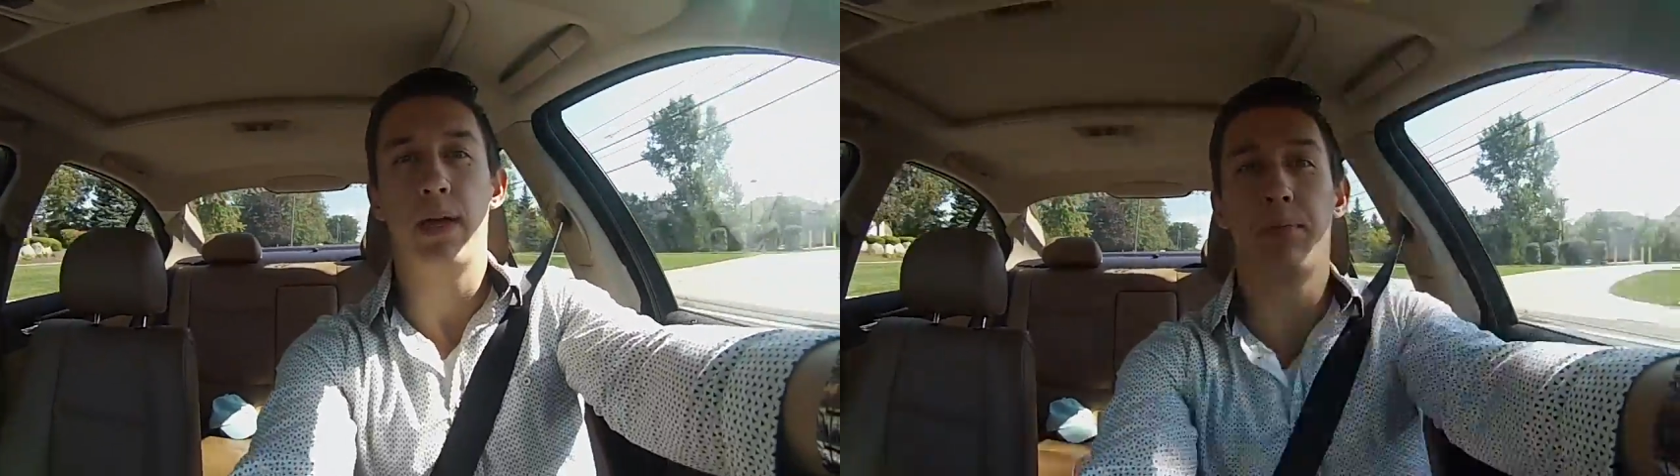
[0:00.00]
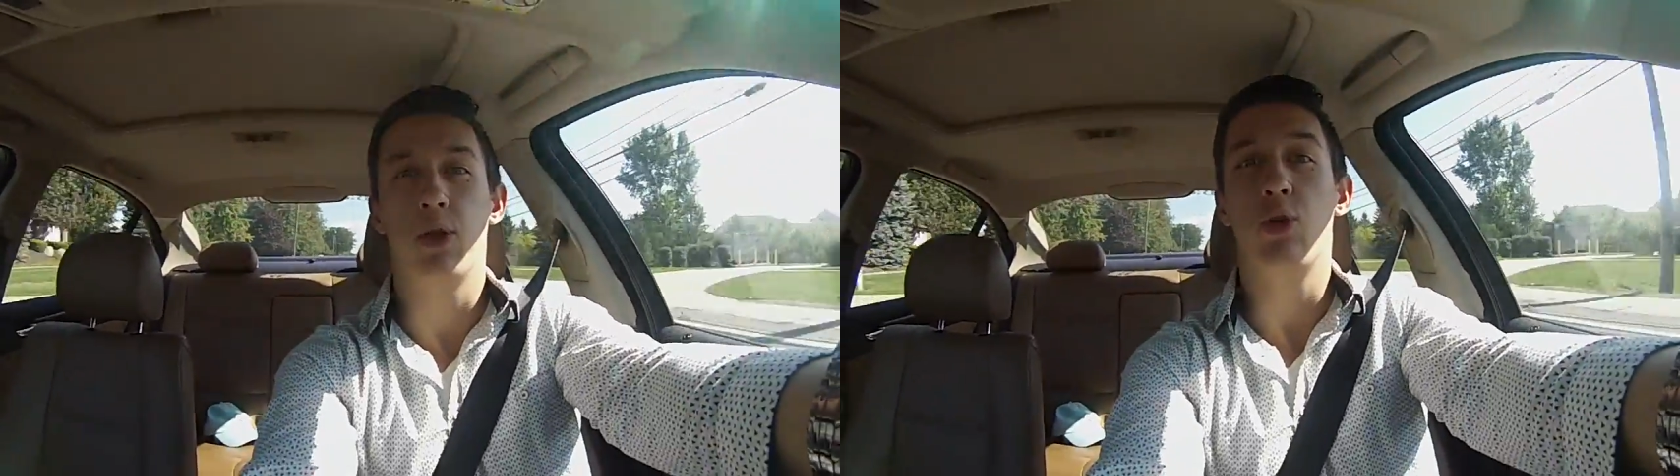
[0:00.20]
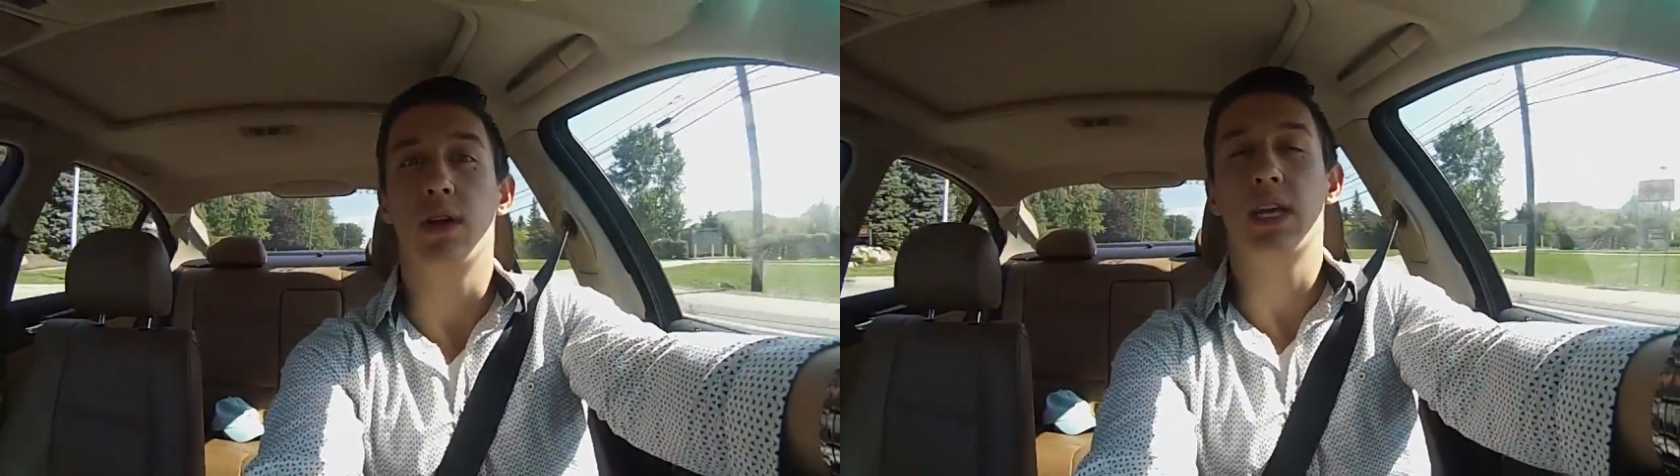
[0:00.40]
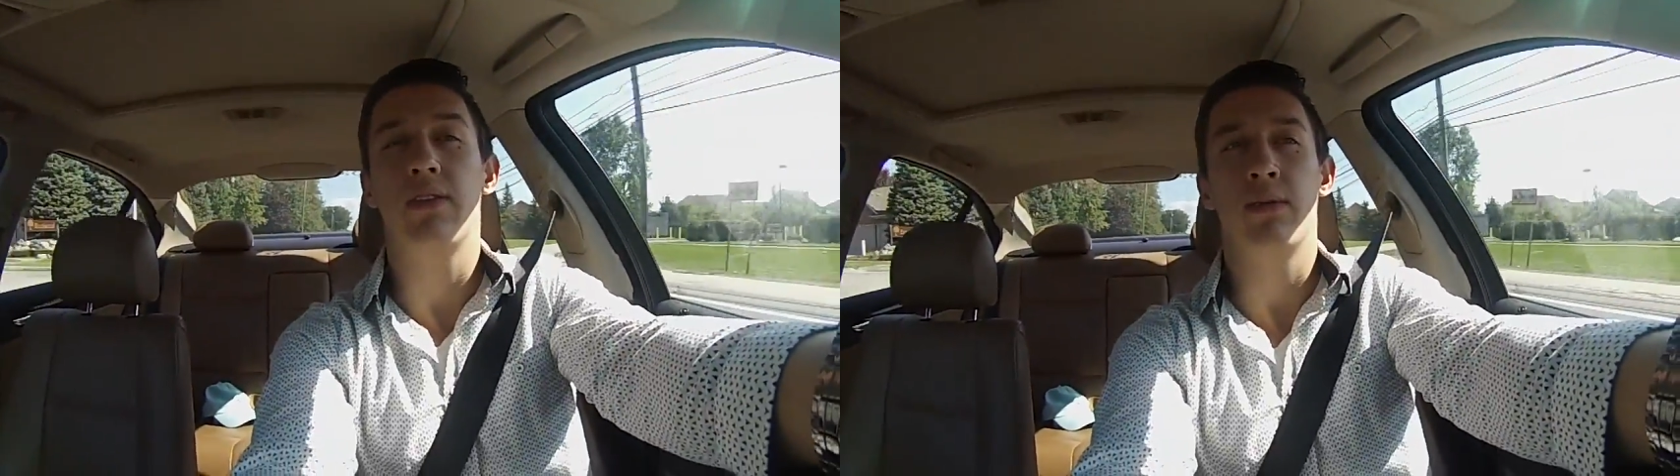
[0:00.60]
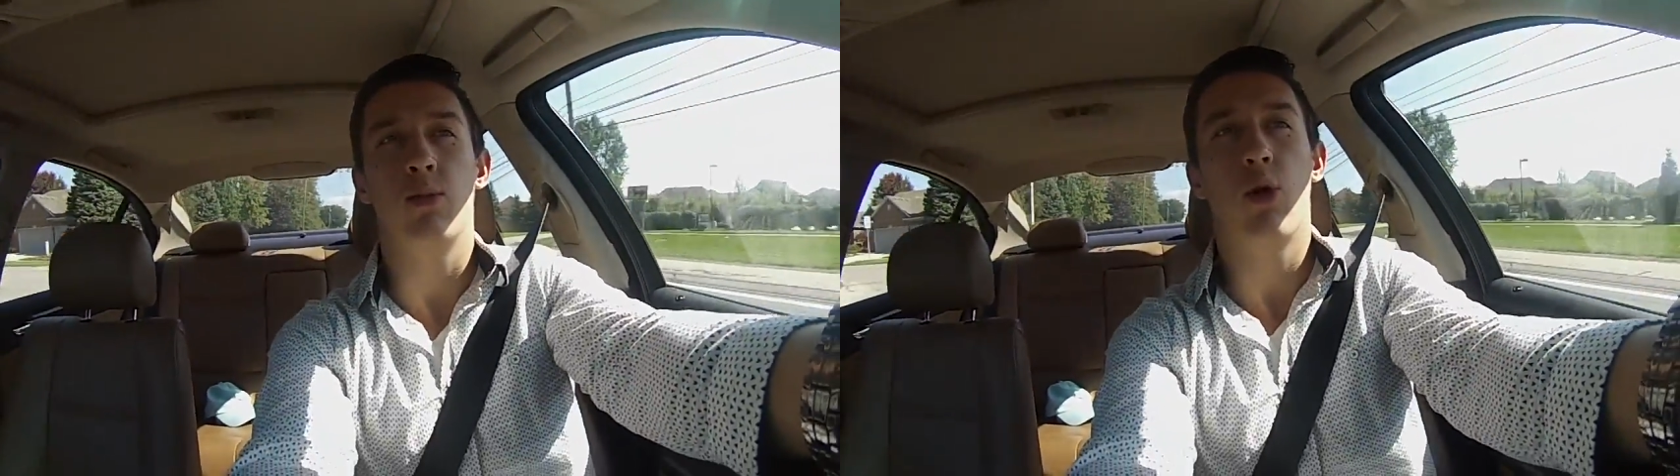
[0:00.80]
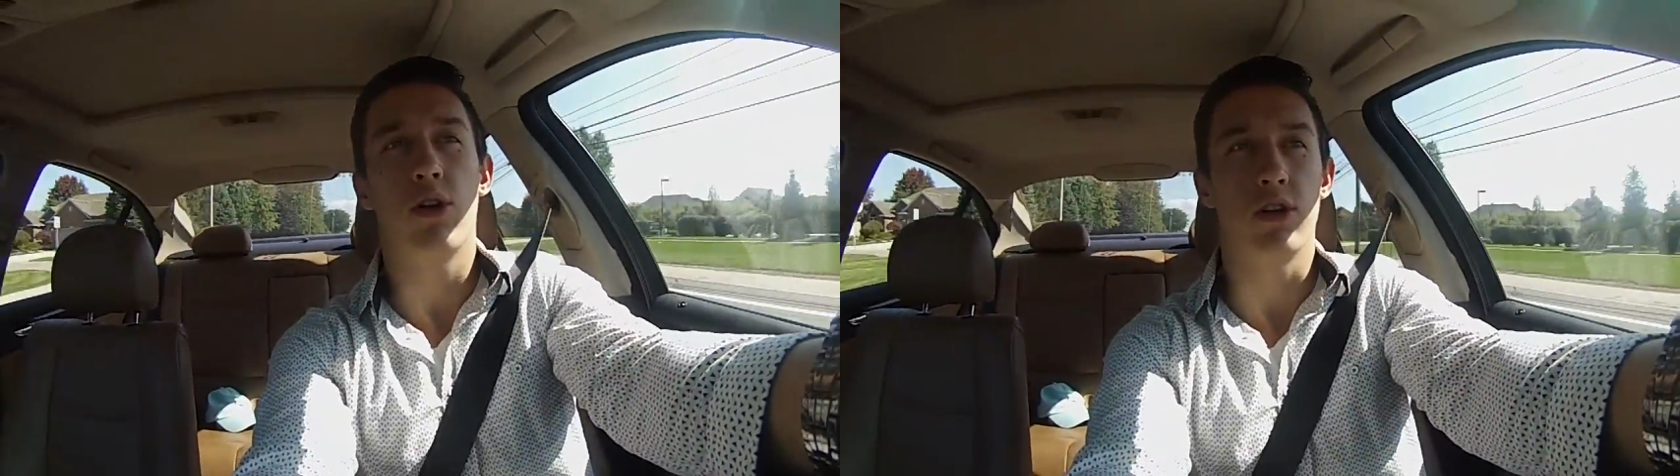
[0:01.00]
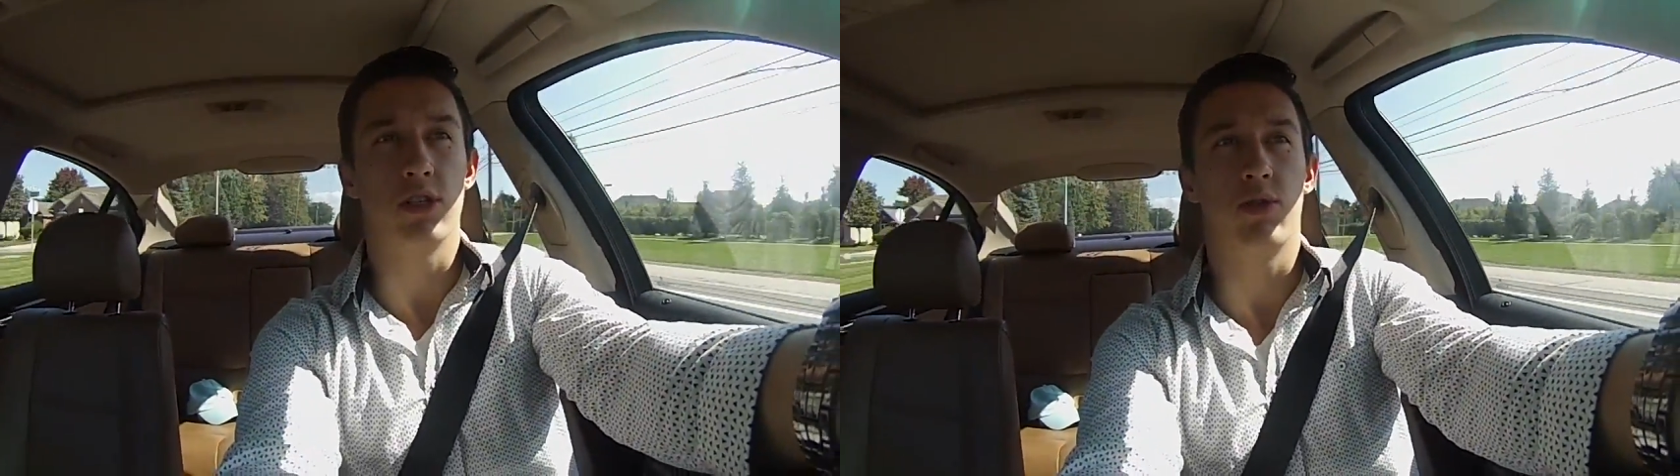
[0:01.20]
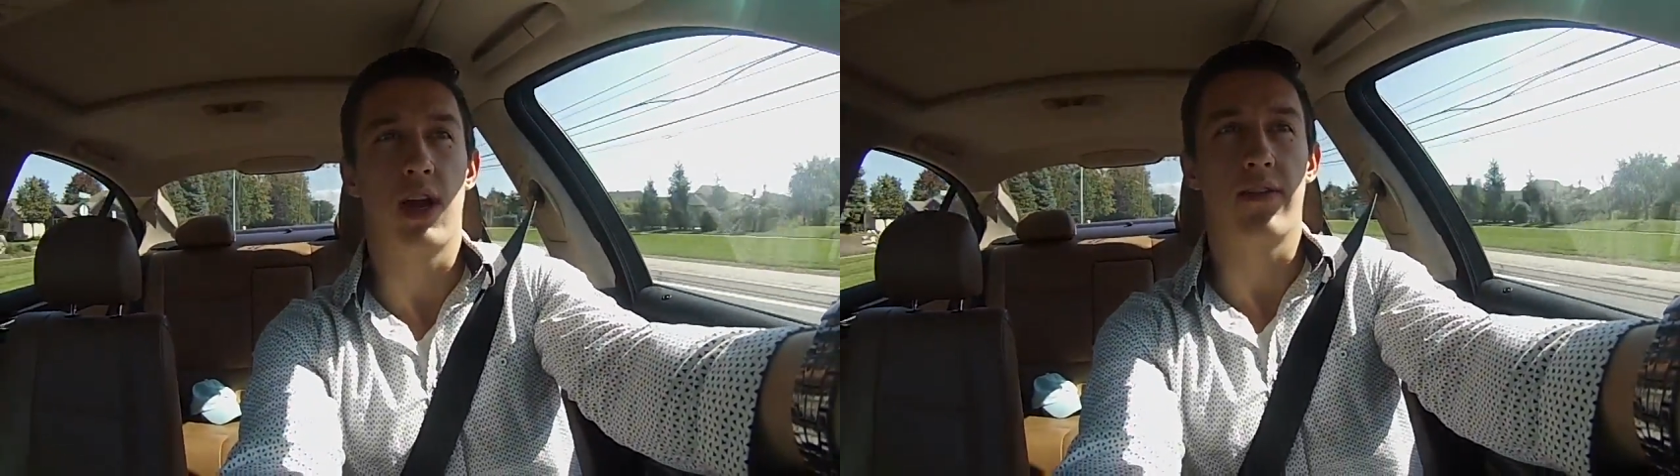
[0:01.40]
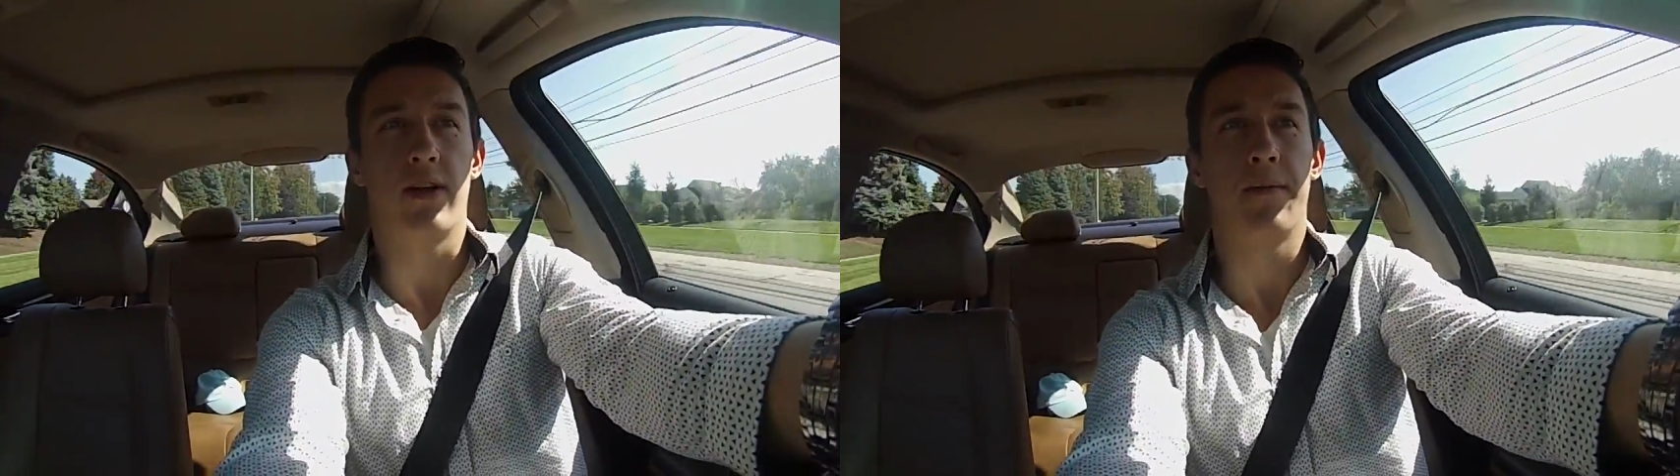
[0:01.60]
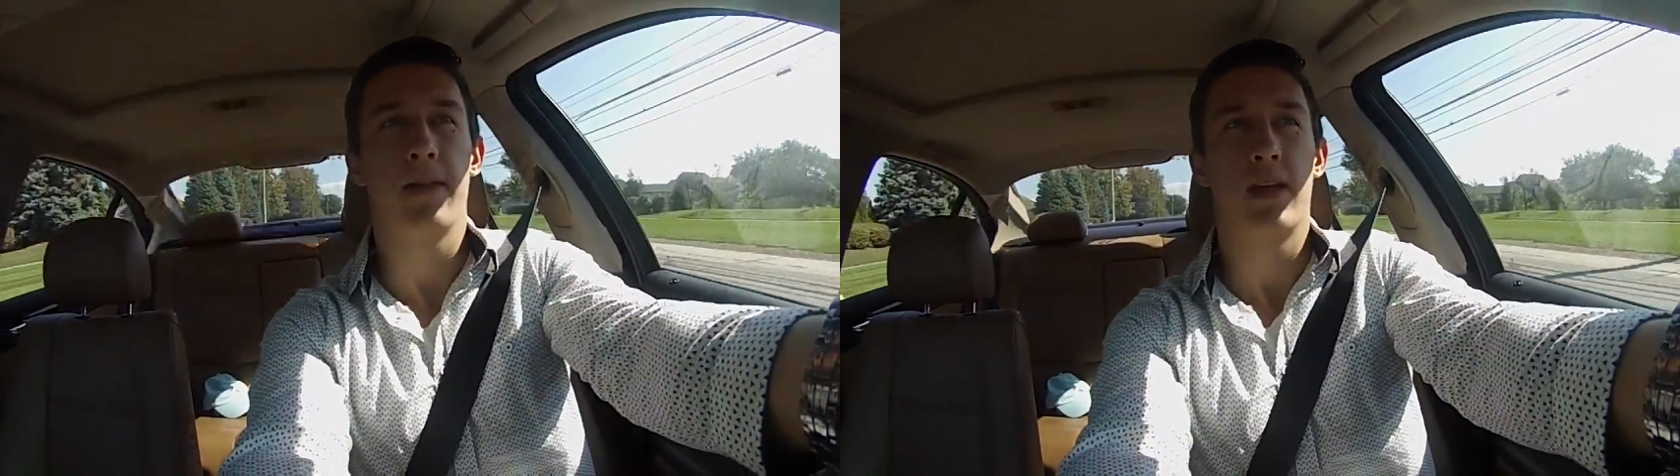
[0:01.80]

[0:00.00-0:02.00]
people who would give him orders or whatever.